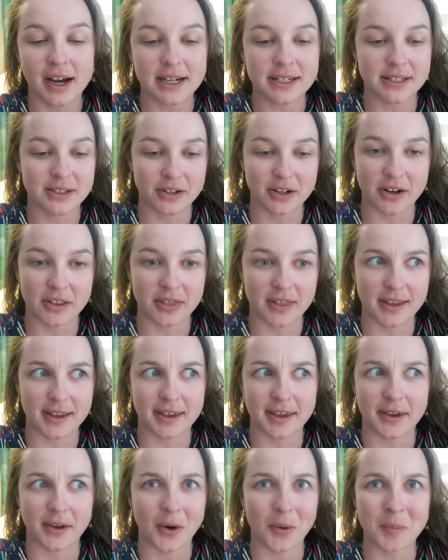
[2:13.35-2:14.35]
I started
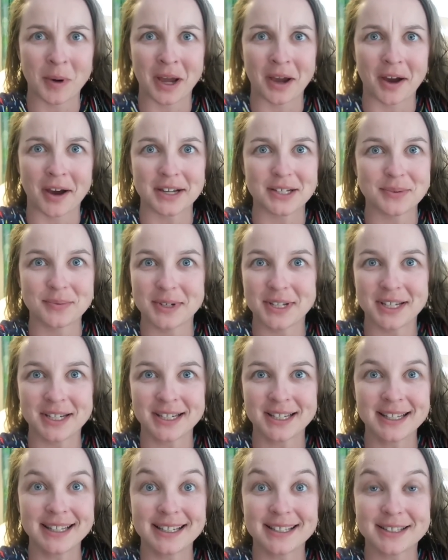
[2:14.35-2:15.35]
thinking, oh my gosh, we
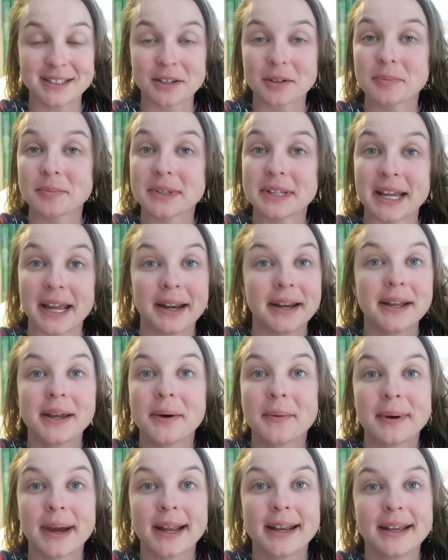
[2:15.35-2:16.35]
need to like start
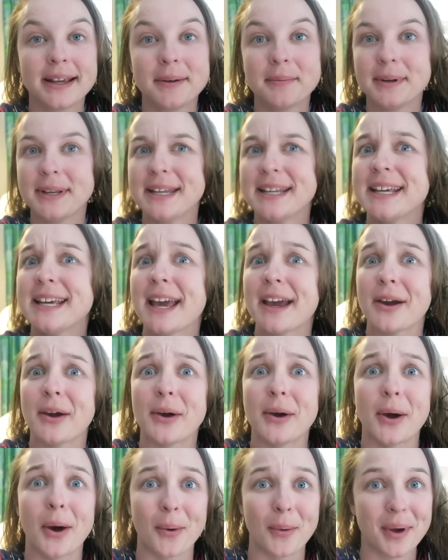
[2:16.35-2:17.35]
planning a wedding. We need to
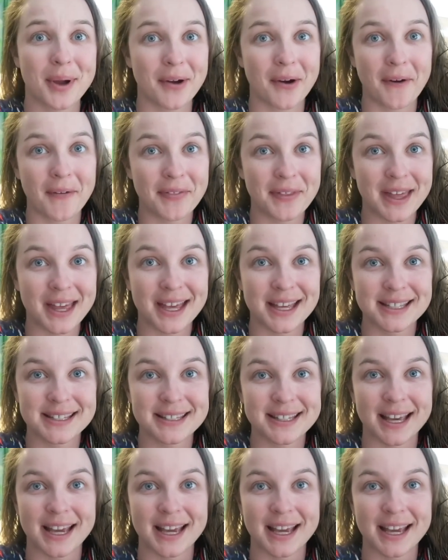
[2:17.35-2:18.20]
get going on this.